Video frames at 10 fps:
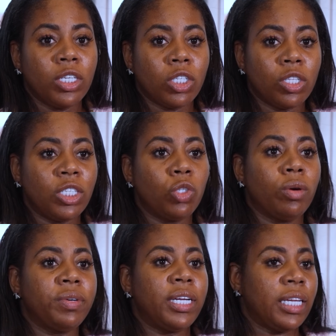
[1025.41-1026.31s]
So this is
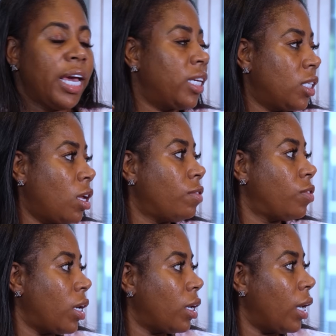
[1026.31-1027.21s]
where we get the case law
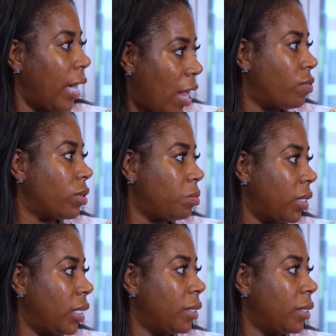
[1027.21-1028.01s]
for an Alford plea.